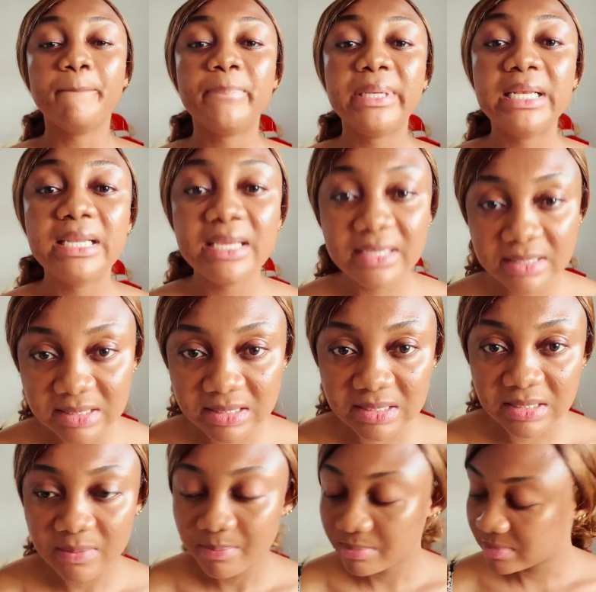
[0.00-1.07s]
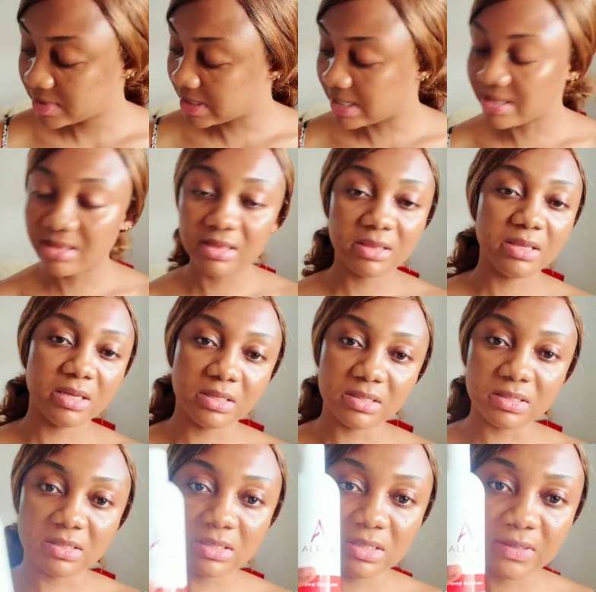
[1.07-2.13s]
please get
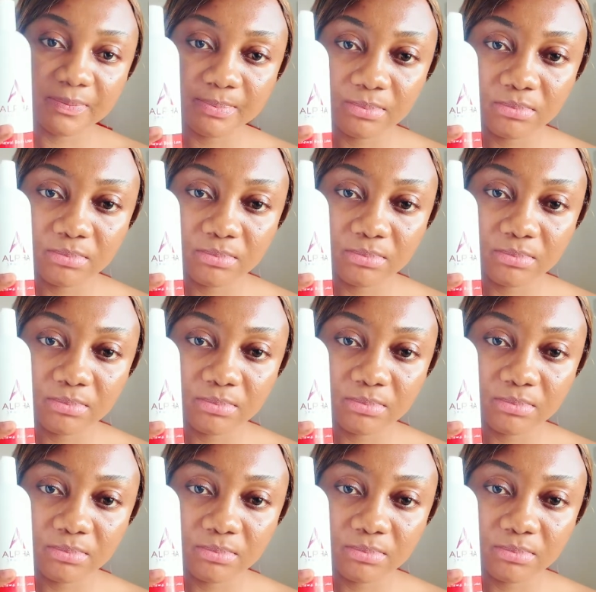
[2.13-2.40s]
this.